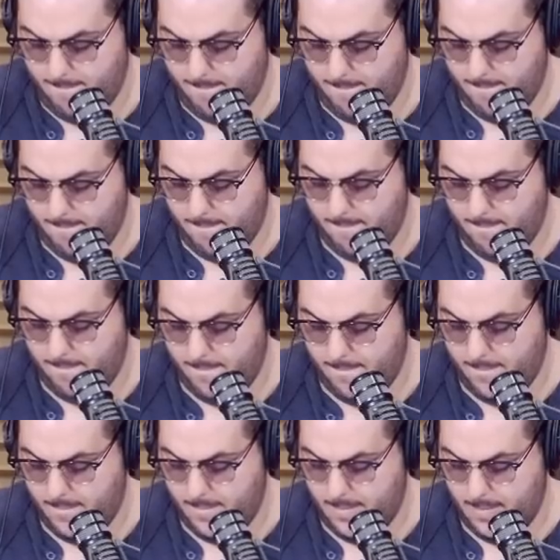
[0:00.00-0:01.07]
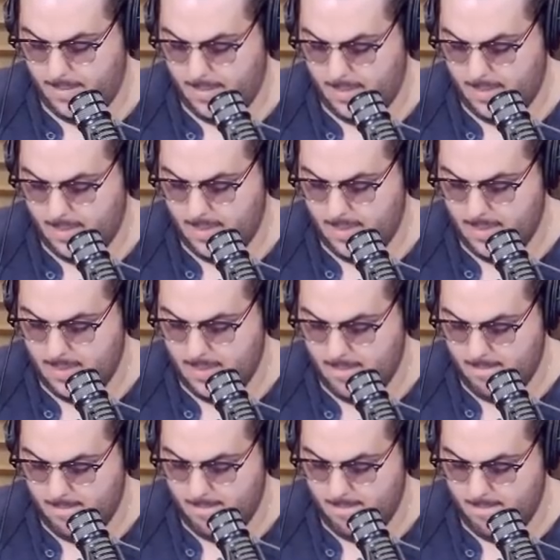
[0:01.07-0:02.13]

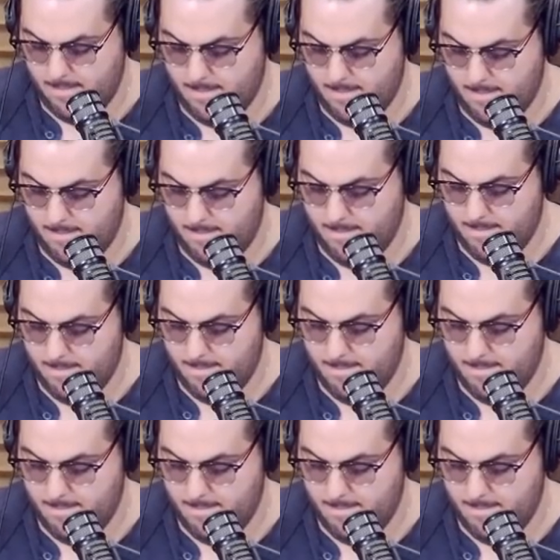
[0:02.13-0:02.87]
This person isn't speaking.